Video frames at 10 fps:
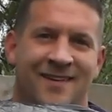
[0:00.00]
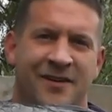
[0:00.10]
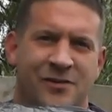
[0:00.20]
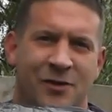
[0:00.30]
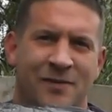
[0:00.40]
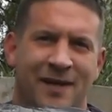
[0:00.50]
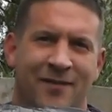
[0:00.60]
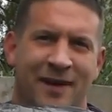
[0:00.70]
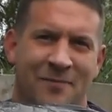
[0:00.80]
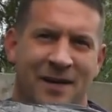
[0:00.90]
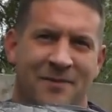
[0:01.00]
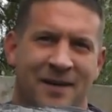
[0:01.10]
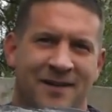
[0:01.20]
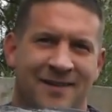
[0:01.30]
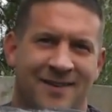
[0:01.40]
You zoomed in on that, babe,
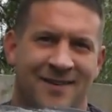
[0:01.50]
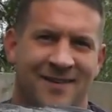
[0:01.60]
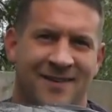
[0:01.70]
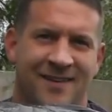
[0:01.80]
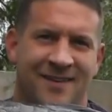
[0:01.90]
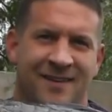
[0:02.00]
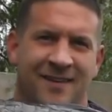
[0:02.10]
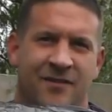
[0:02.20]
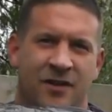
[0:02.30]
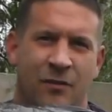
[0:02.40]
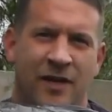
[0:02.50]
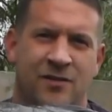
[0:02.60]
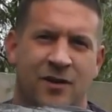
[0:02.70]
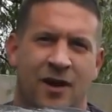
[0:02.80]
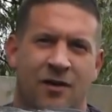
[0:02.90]
yeah? I don't want it
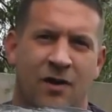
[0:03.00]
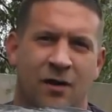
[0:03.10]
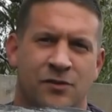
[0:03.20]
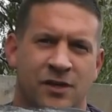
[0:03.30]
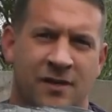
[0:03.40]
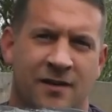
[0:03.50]
to look like a roach.